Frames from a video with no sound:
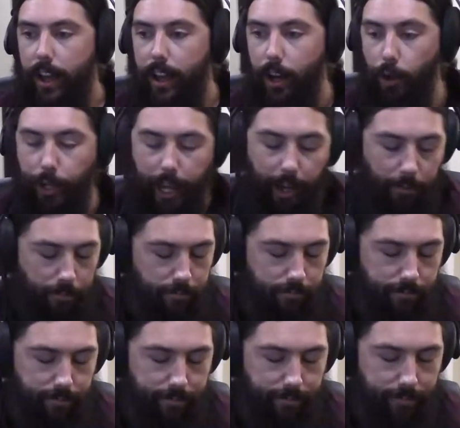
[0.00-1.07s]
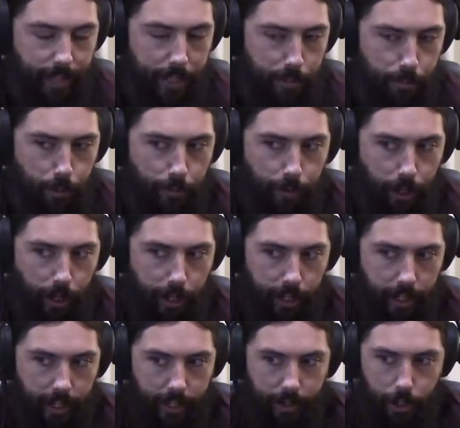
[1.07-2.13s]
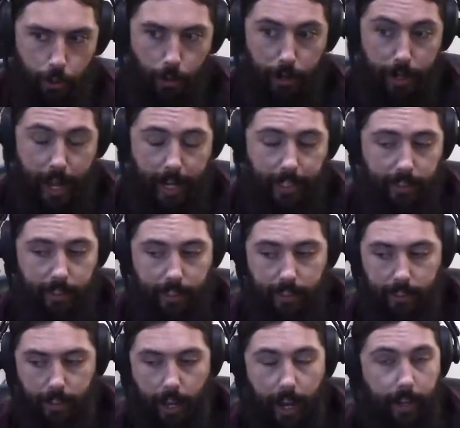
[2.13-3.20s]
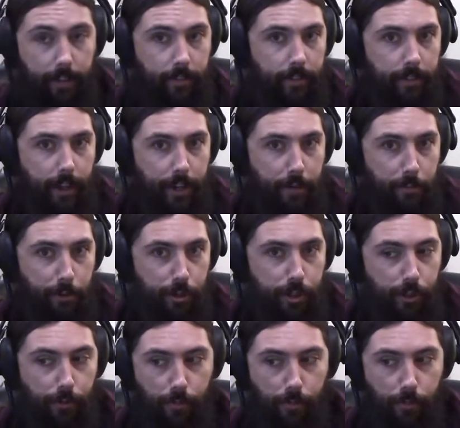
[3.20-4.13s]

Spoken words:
Okay. Let's move on to our next slide, slide number 2.